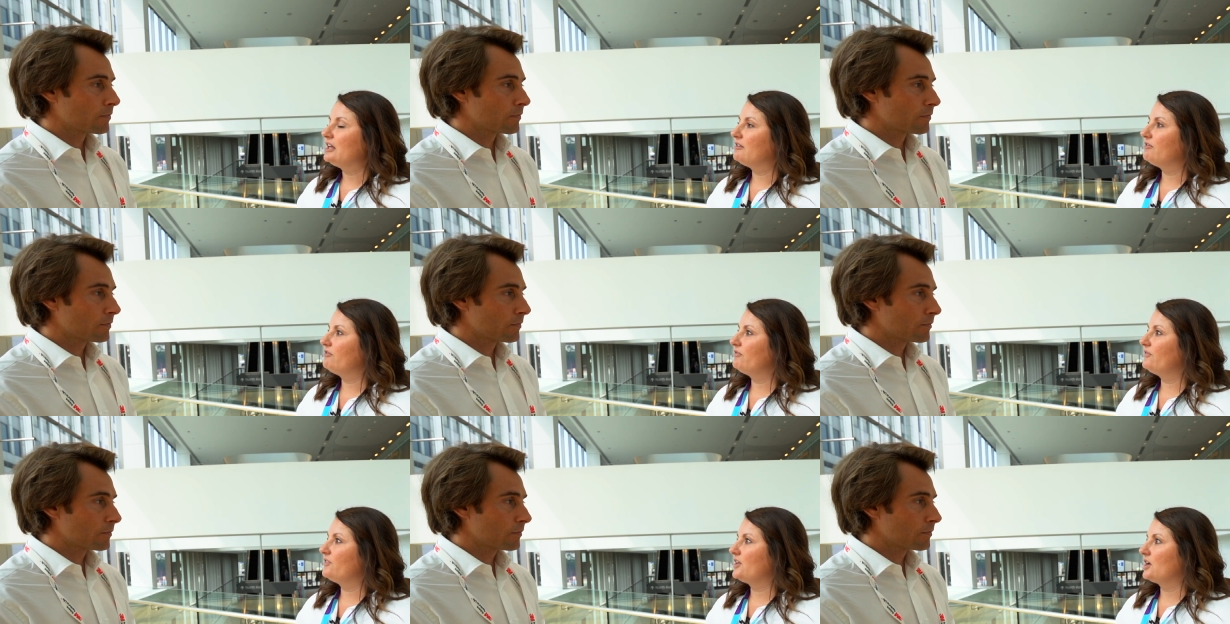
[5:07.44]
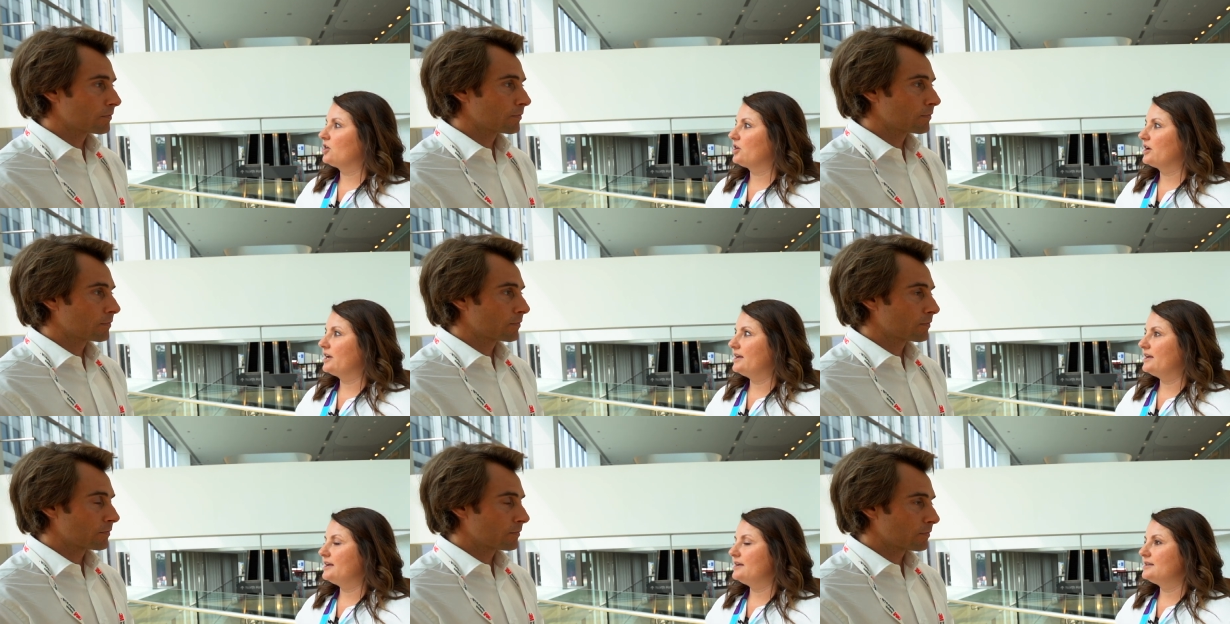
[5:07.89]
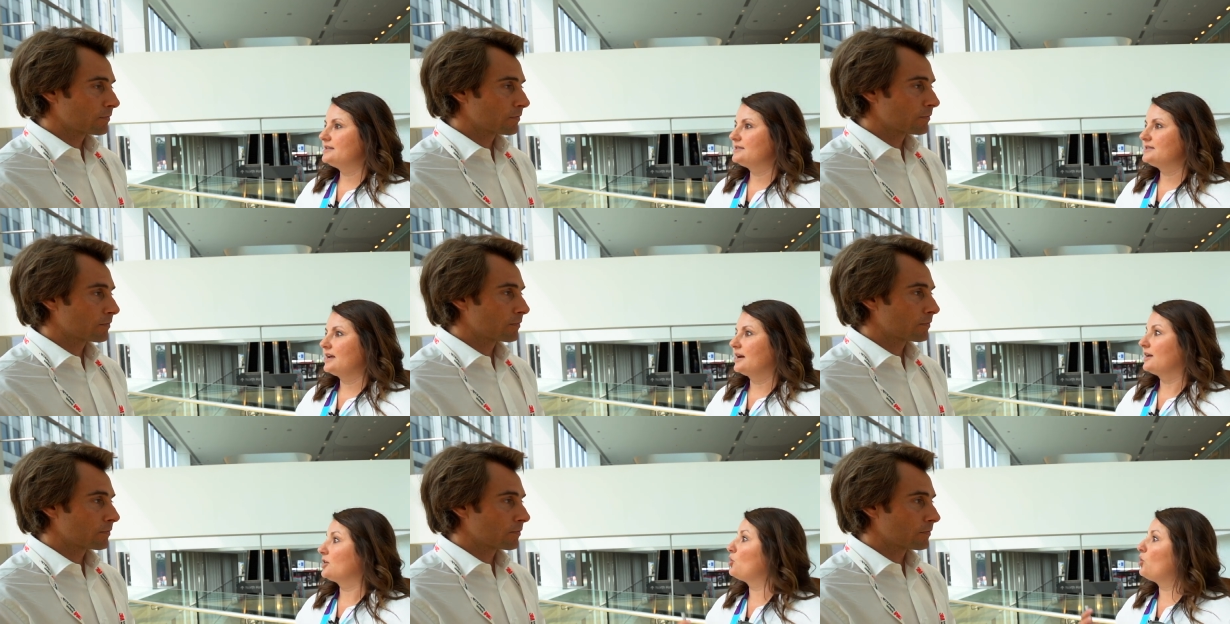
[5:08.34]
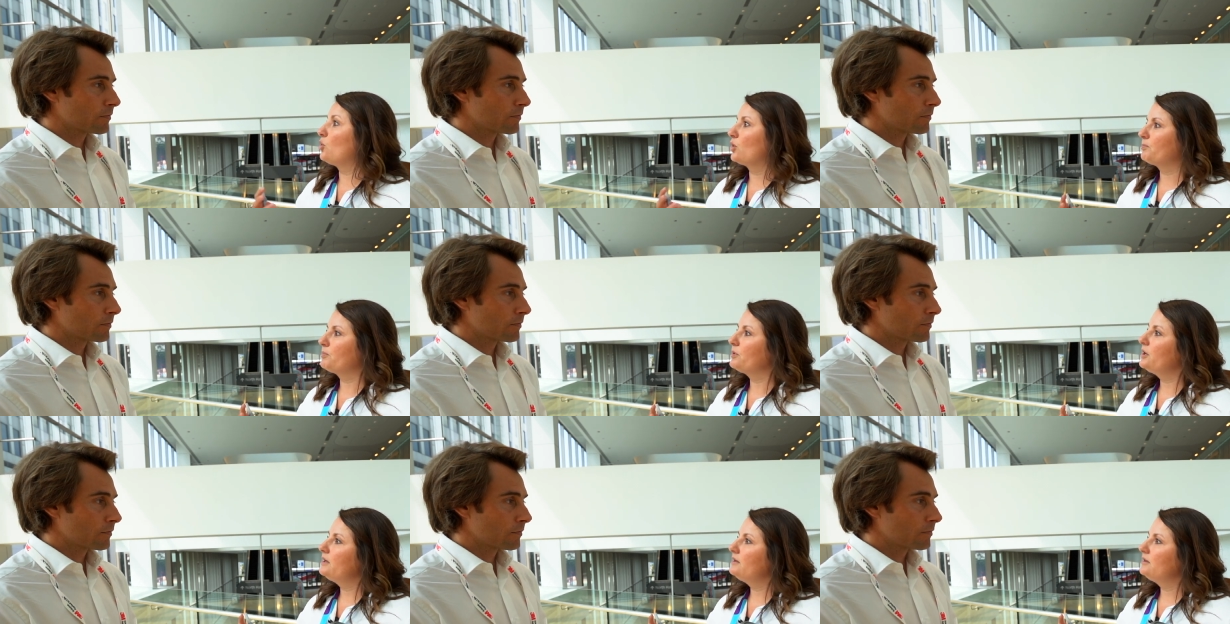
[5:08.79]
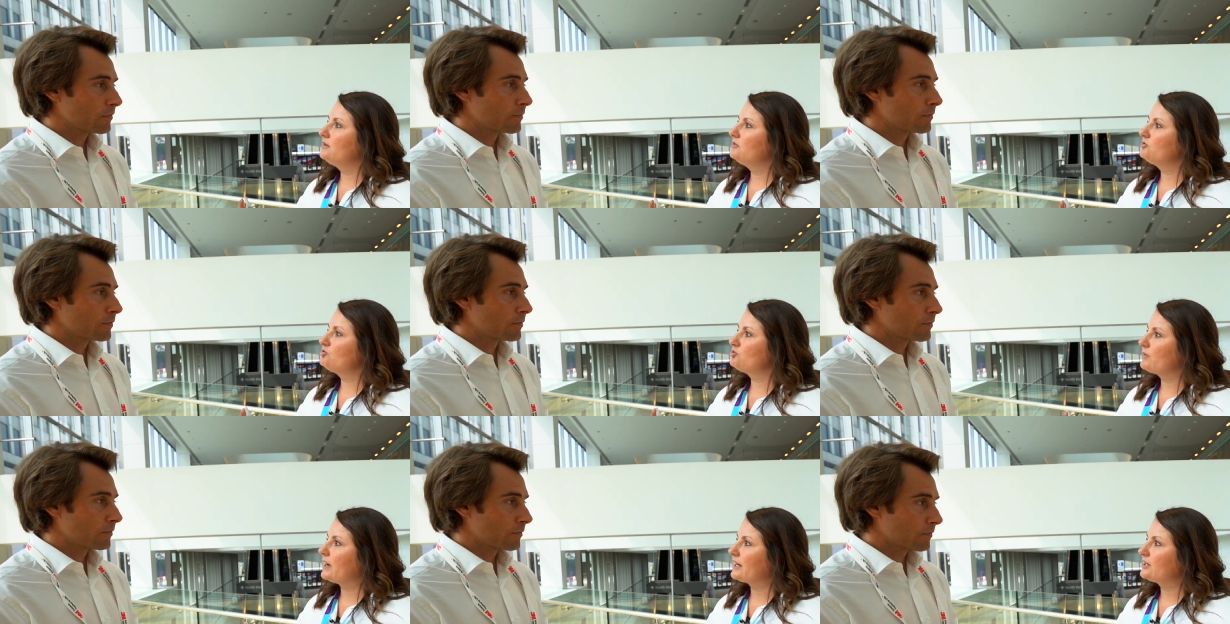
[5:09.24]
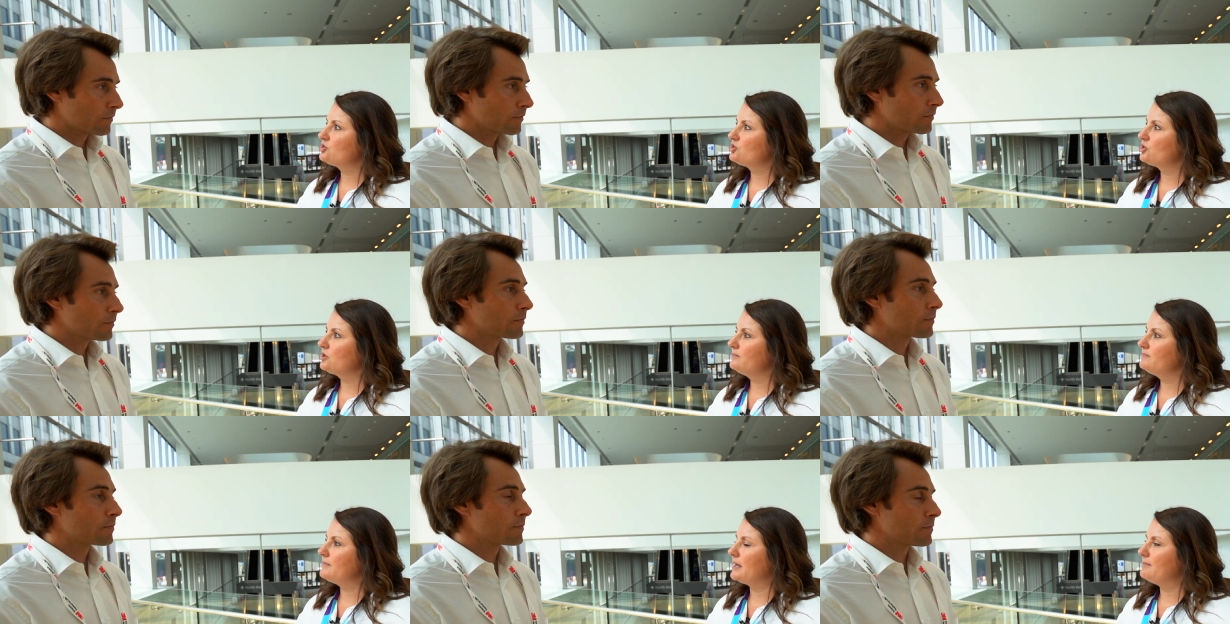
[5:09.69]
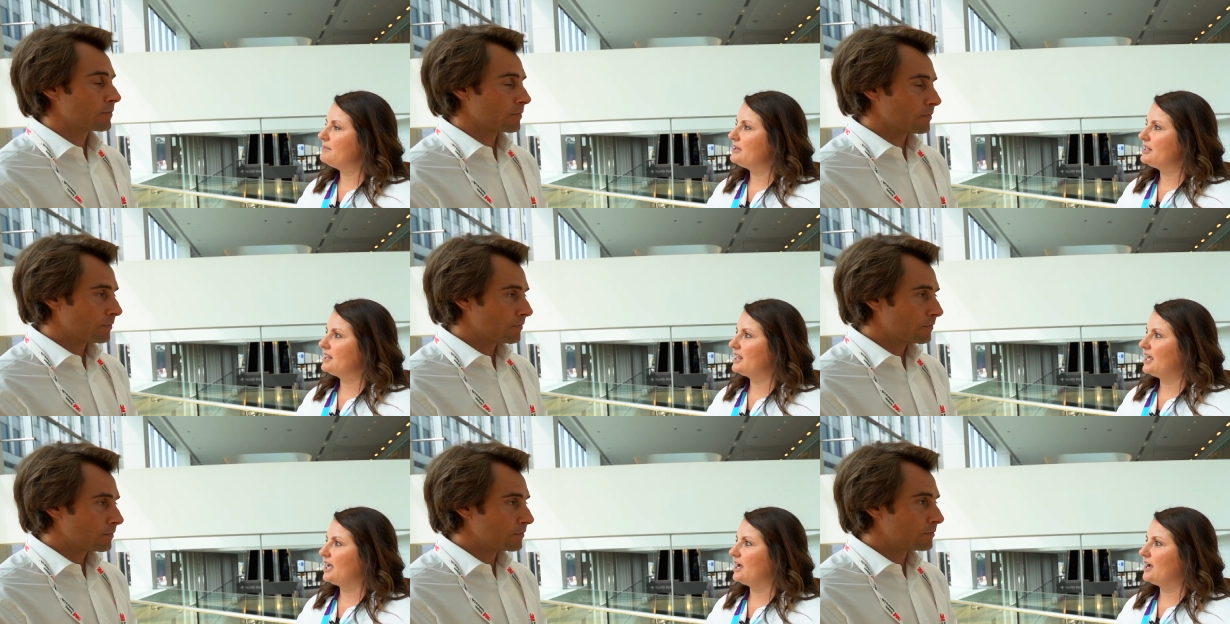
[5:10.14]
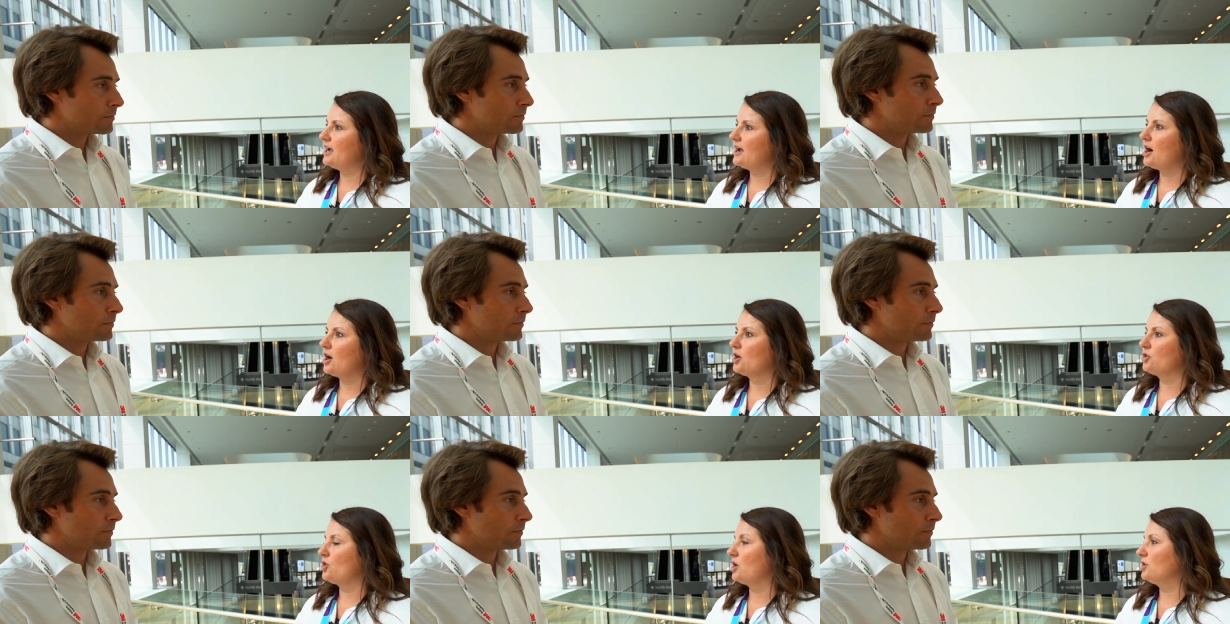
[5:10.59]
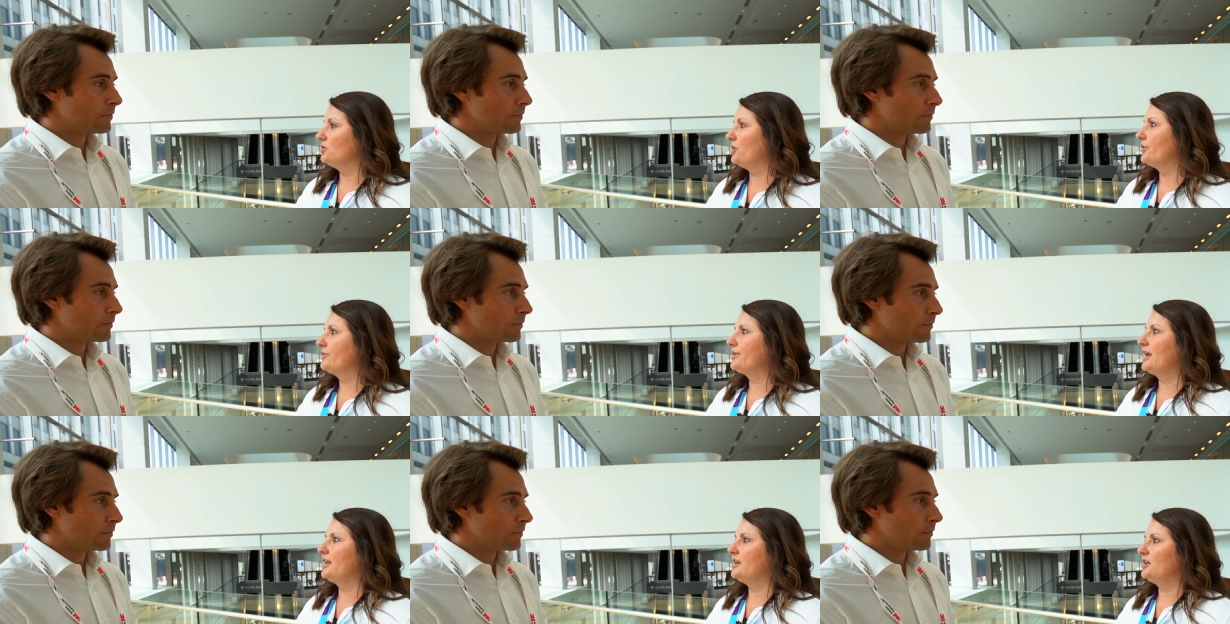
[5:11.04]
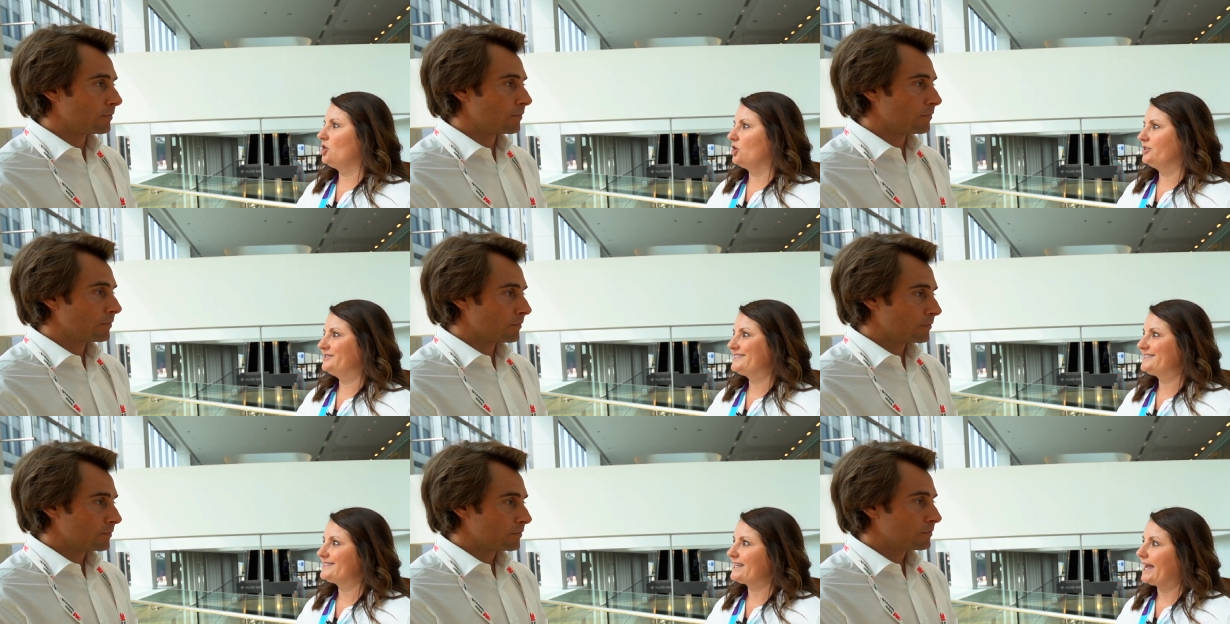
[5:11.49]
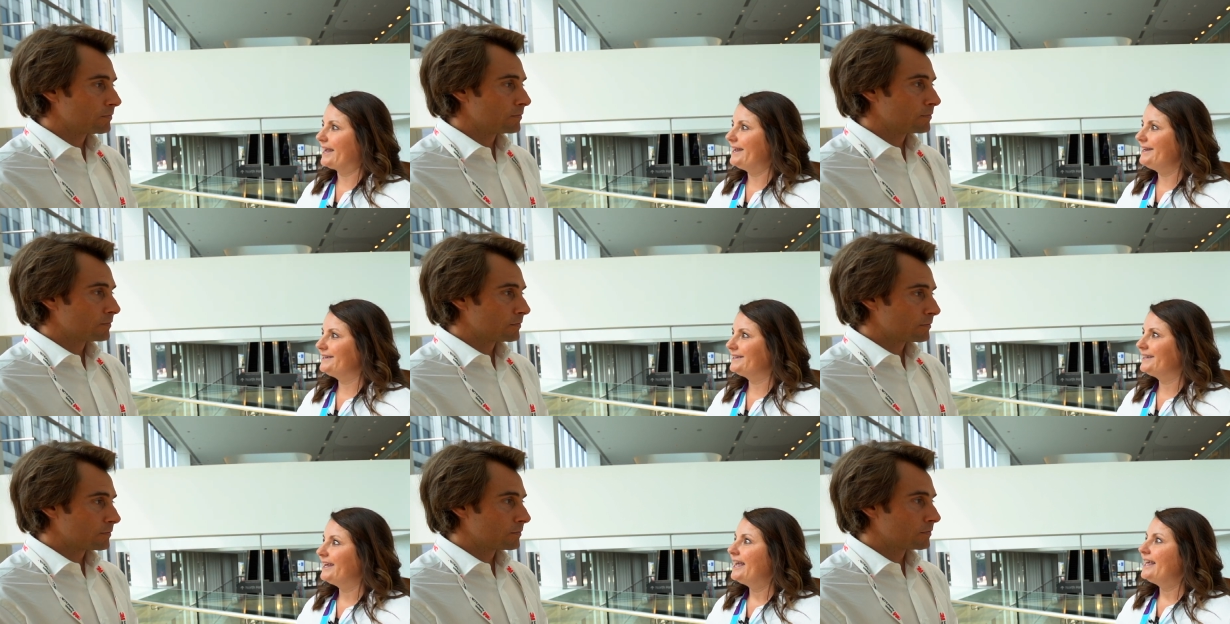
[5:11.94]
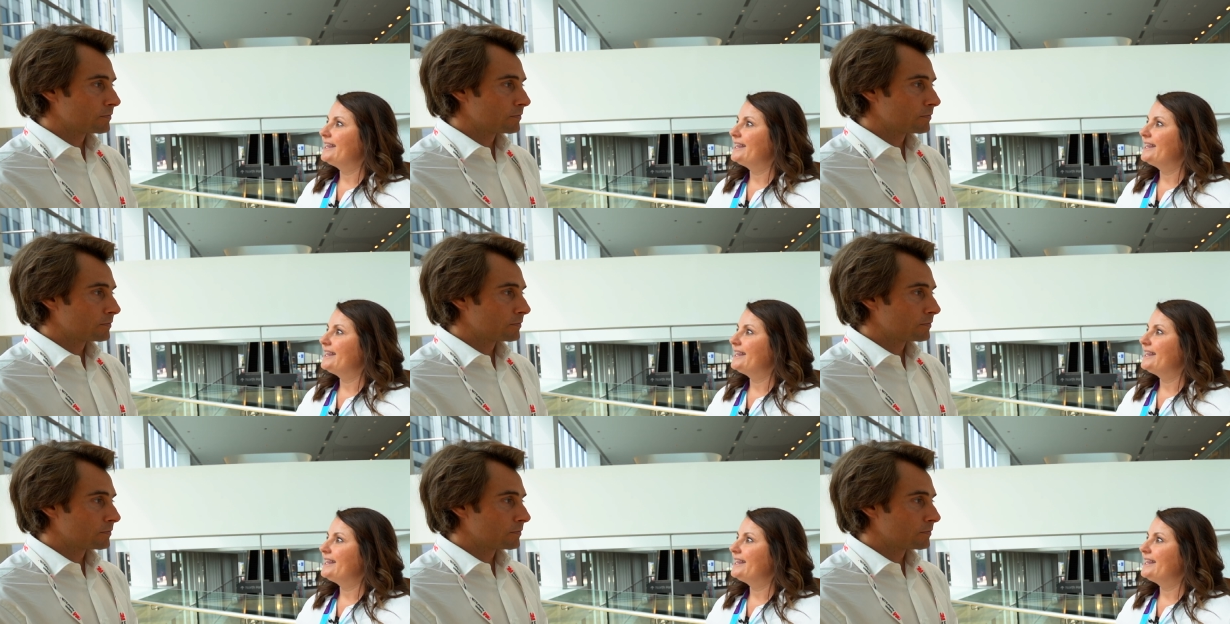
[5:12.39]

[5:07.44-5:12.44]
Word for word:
Speaker 1: if there is a corporate director, maybe they are not located on site,